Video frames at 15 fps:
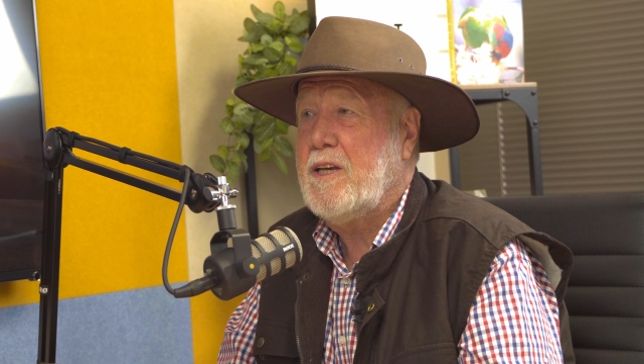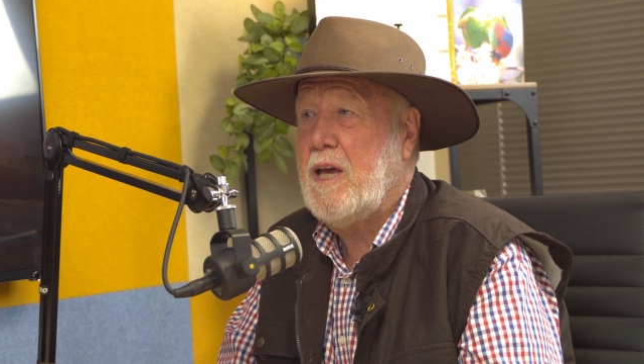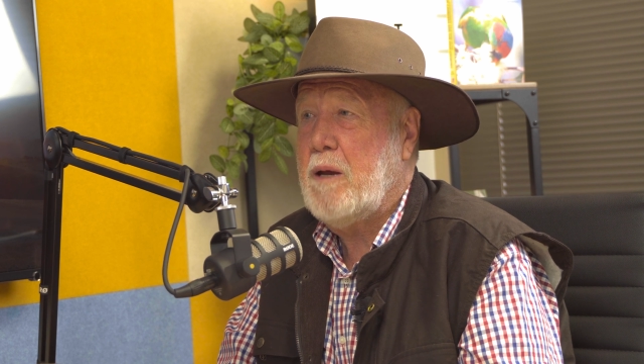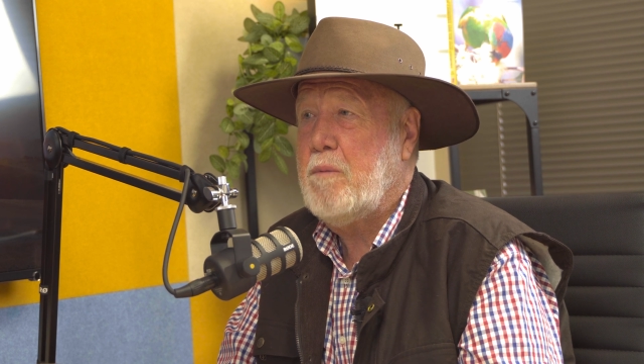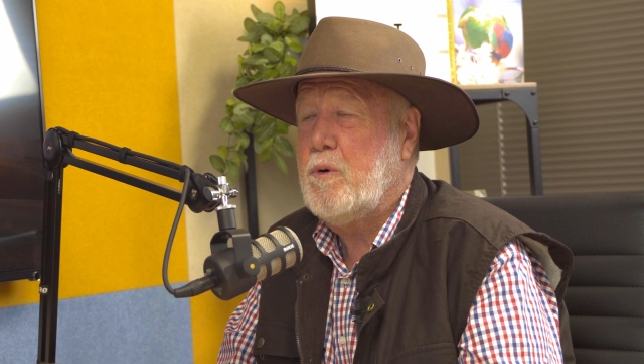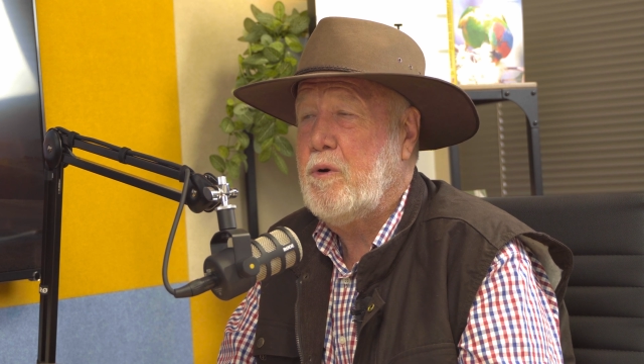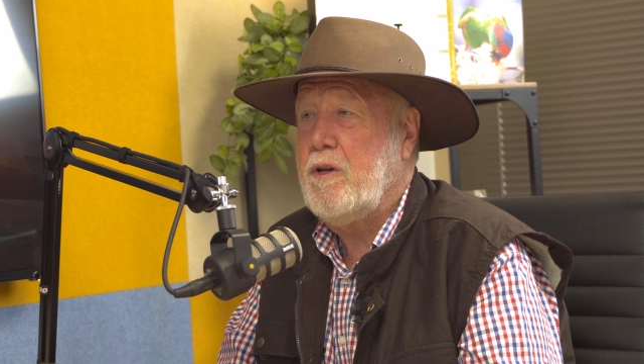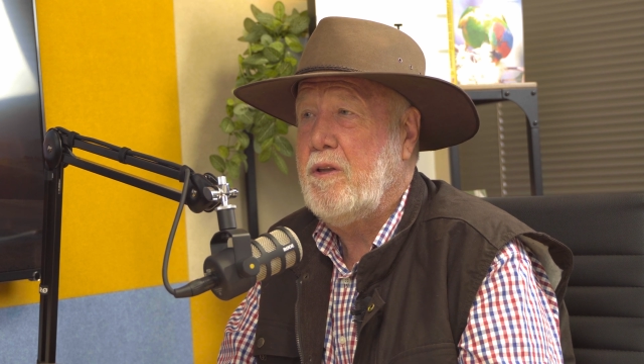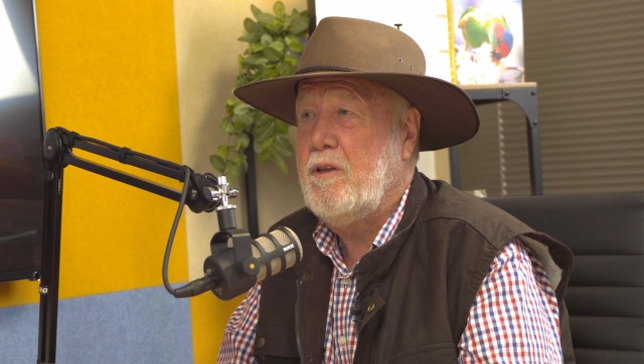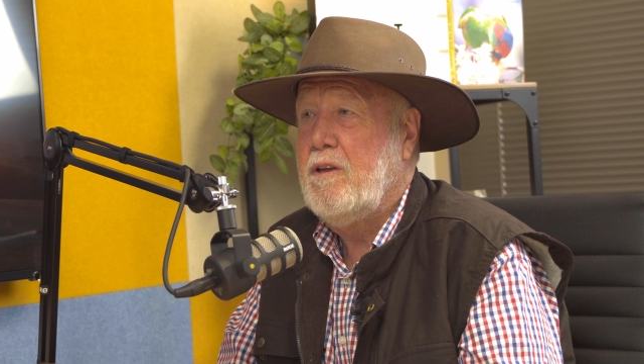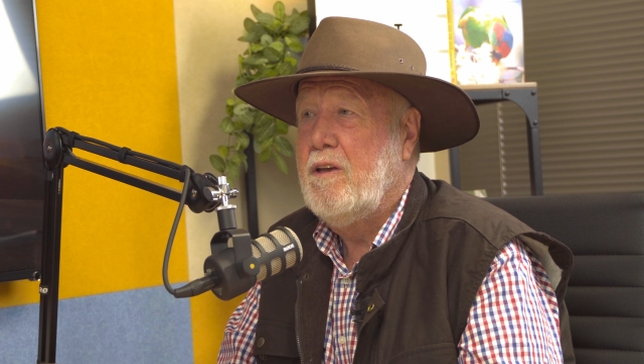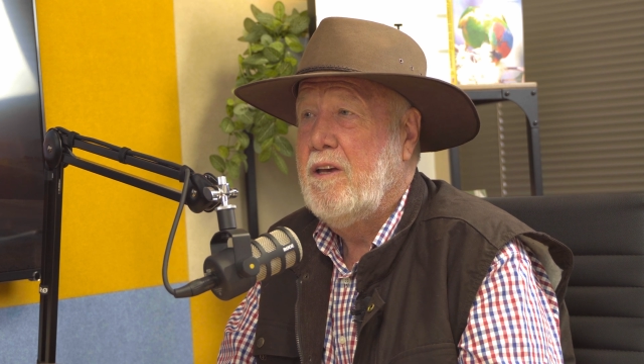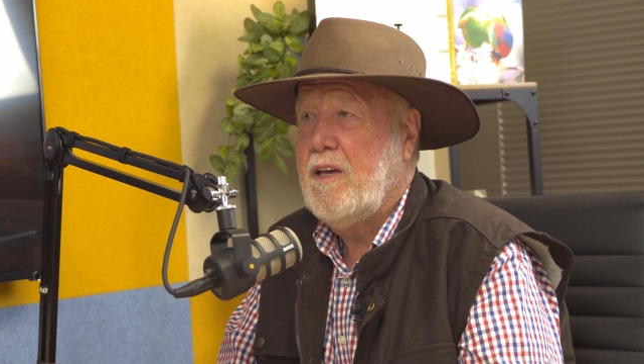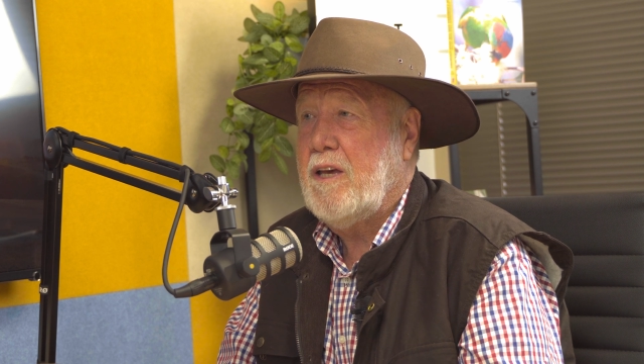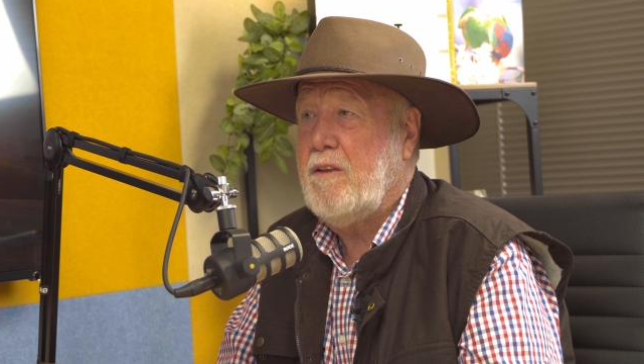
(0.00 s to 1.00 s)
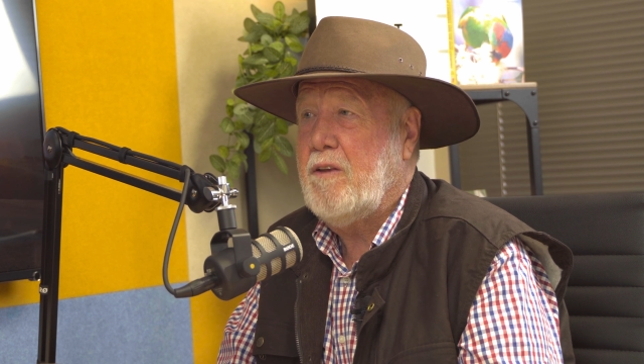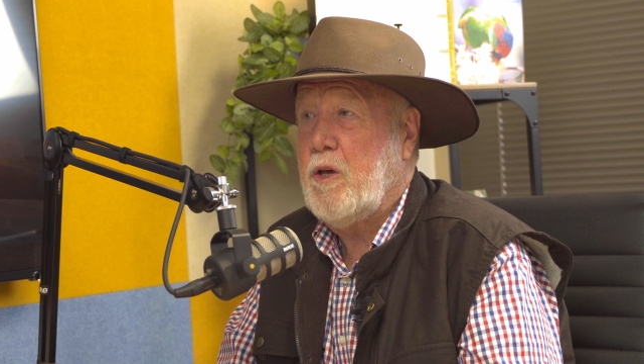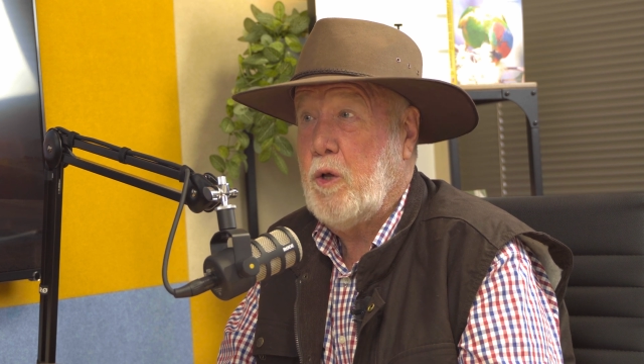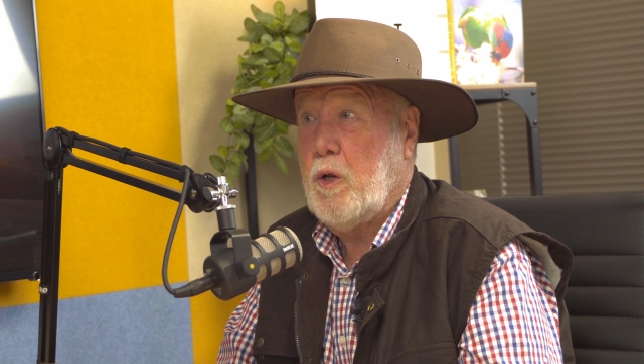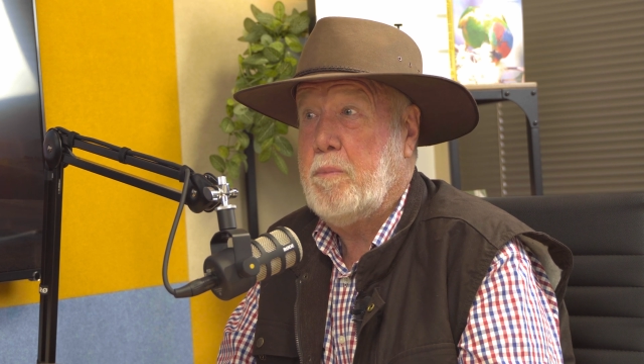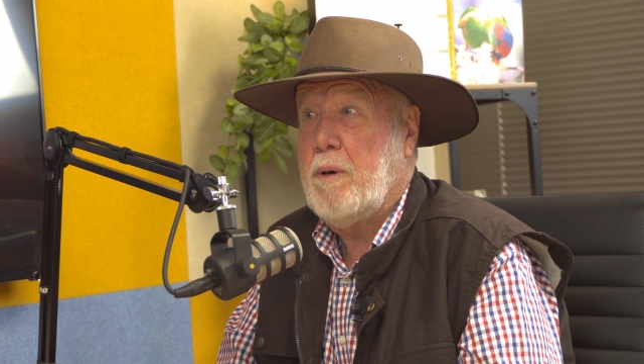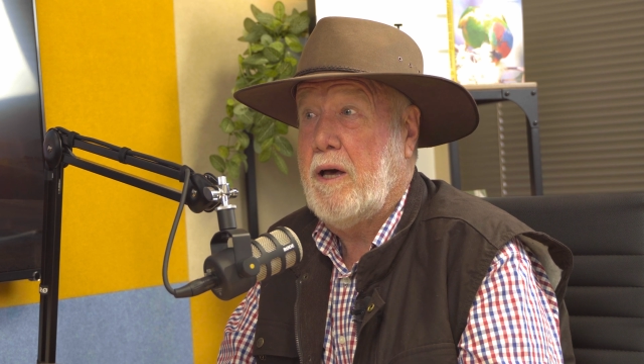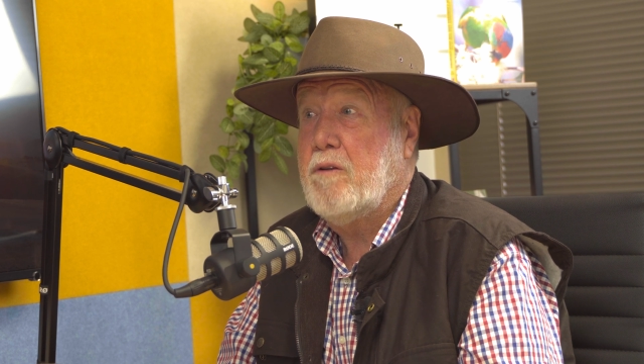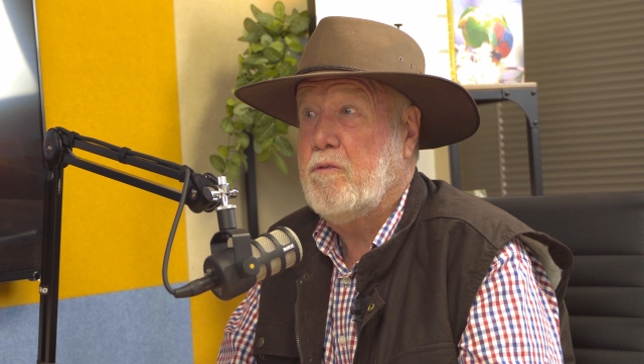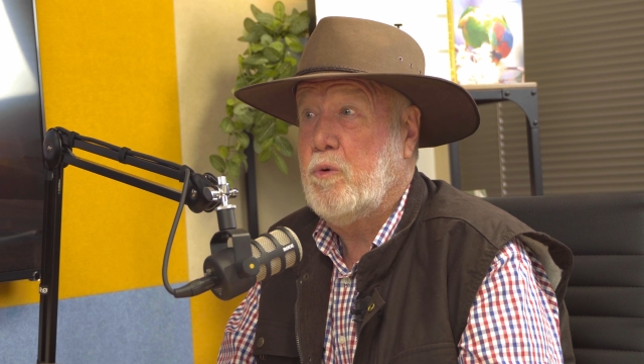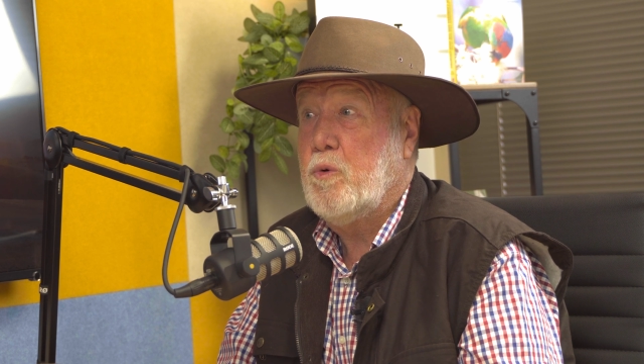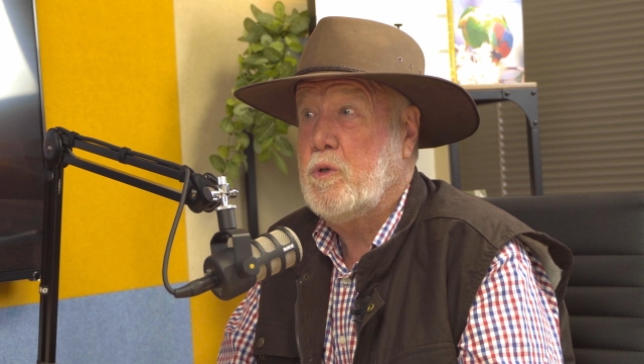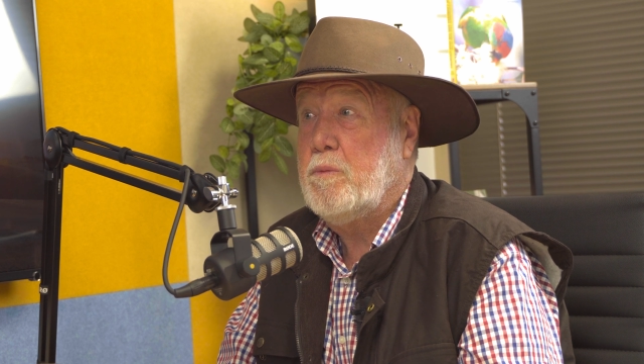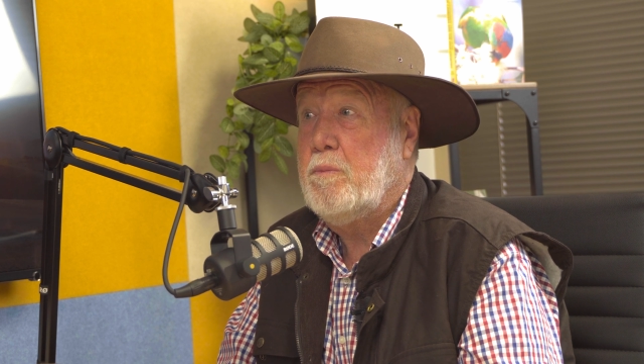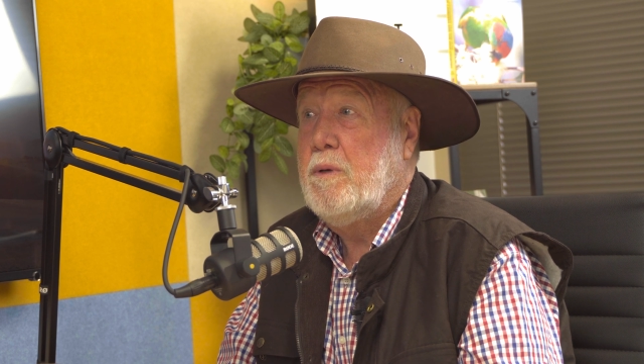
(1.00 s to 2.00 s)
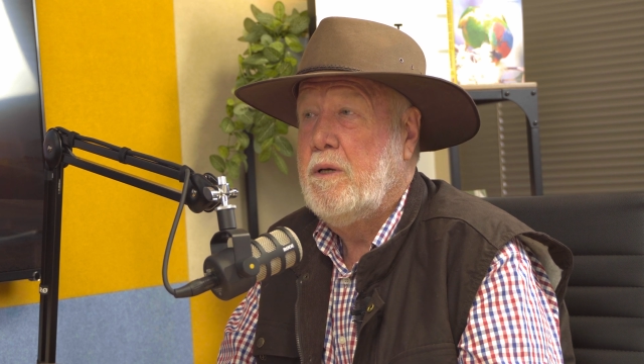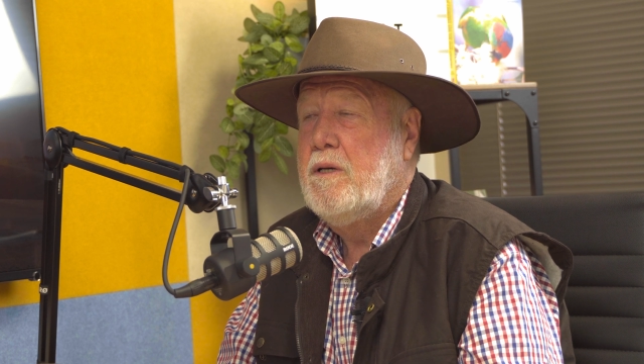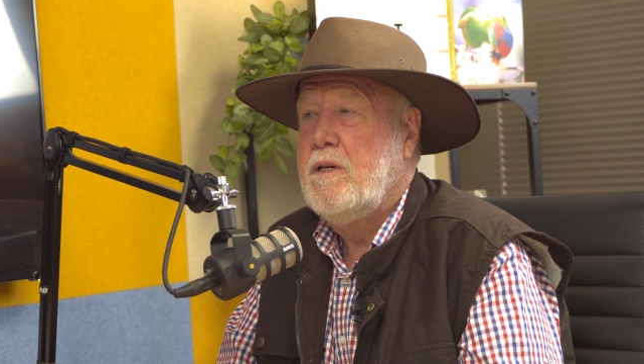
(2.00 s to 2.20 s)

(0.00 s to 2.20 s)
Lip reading: Canberra in the early part of autumn,